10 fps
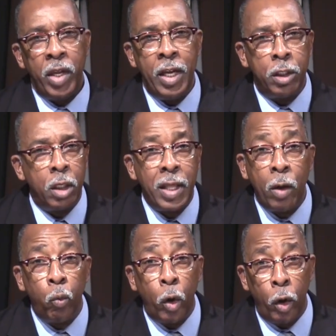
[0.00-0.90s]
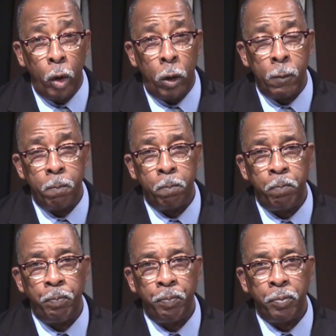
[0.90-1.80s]
into that world.
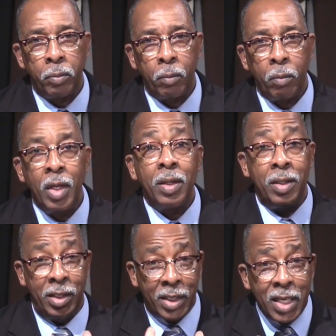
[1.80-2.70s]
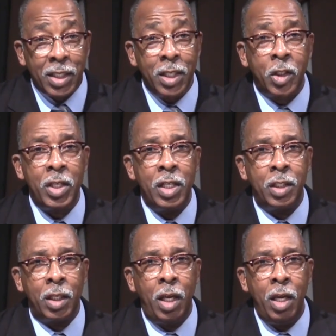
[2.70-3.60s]
Consistency is
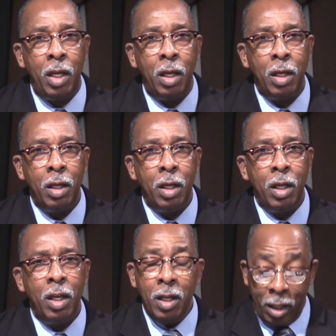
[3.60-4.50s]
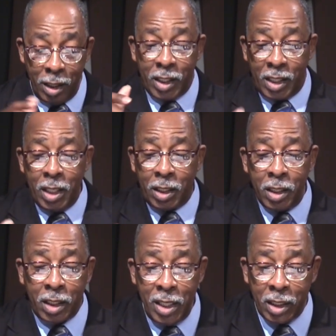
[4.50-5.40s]
the key.
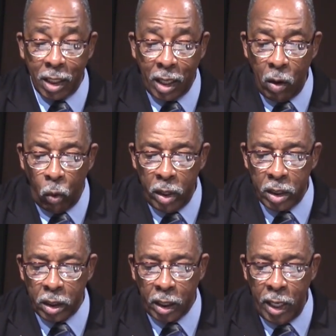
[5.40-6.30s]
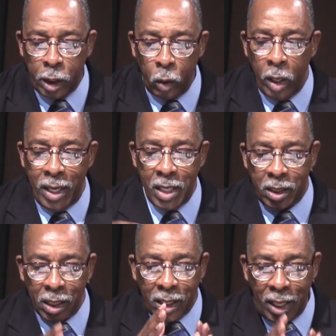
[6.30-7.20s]
Consistency is the key. What is the key to? It's
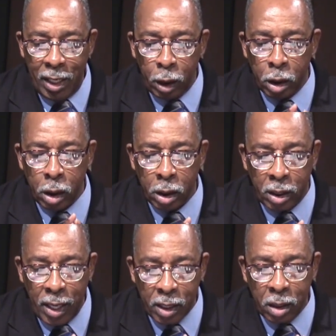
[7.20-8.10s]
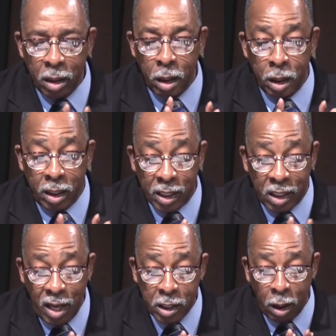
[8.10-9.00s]
the key to the success to the
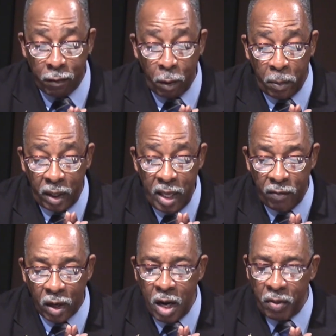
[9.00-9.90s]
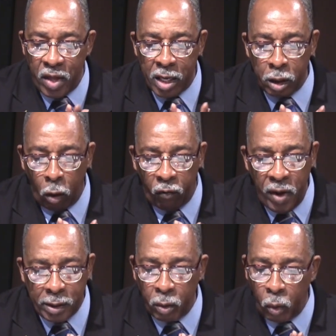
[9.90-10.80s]
success of the believer. There's no
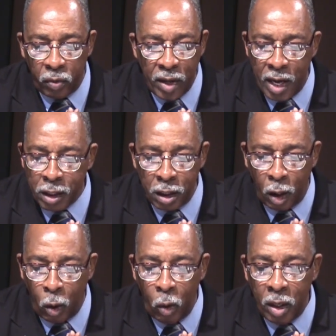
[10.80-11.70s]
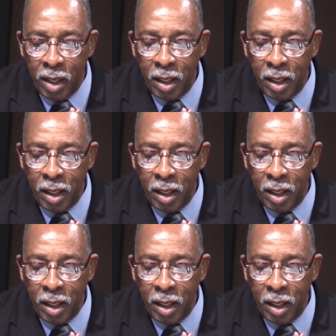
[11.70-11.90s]
victory where there's no